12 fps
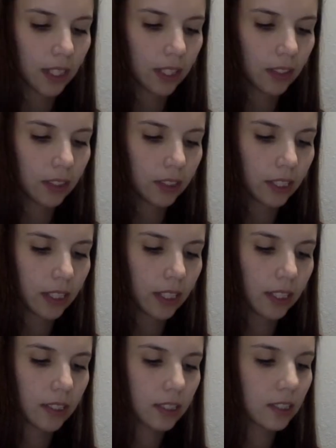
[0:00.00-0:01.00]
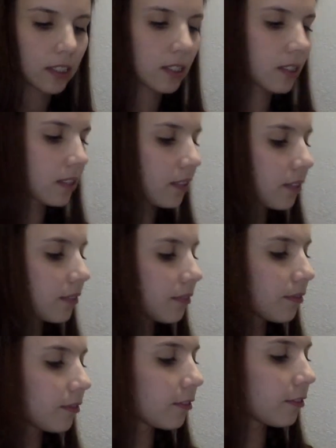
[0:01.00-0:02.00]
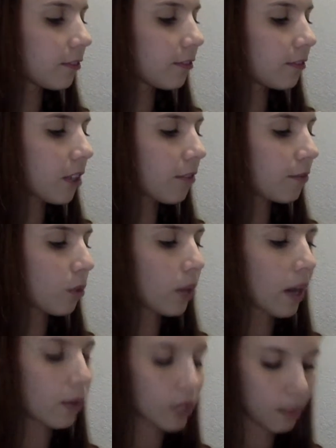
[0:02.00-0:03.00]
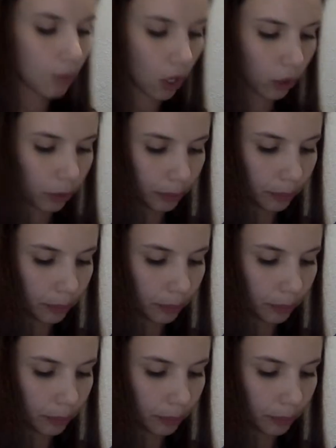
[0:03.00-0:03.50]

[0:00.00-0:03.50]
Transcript: it looks like it's a 4-ounce bottle.